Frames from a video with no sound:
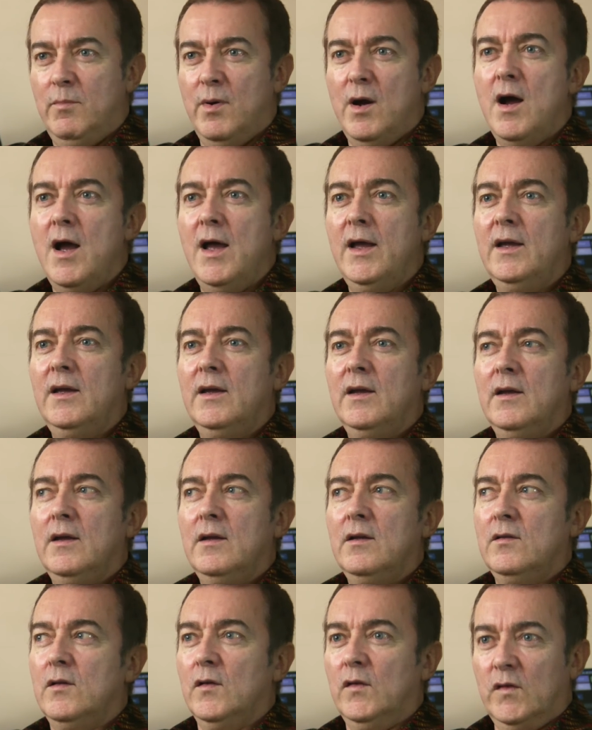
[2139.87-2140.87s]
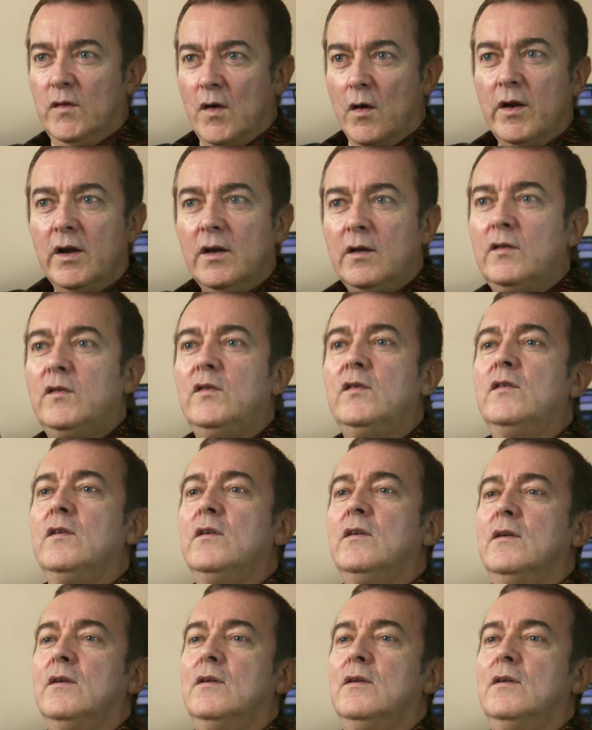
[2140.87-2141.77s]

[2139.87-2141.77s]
by the sonics